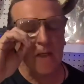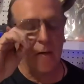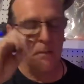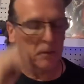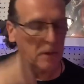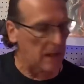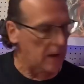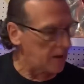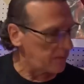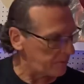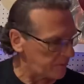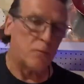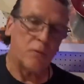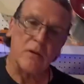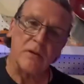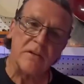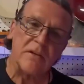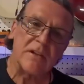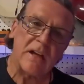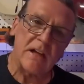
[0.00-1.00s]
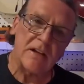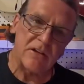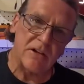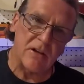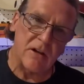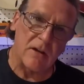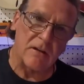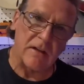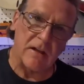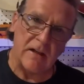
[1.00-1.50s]
them up, putting
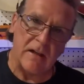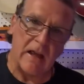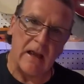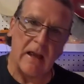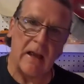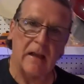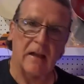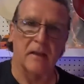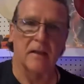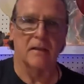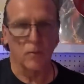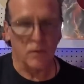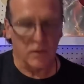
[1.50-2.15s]
tension on the neck,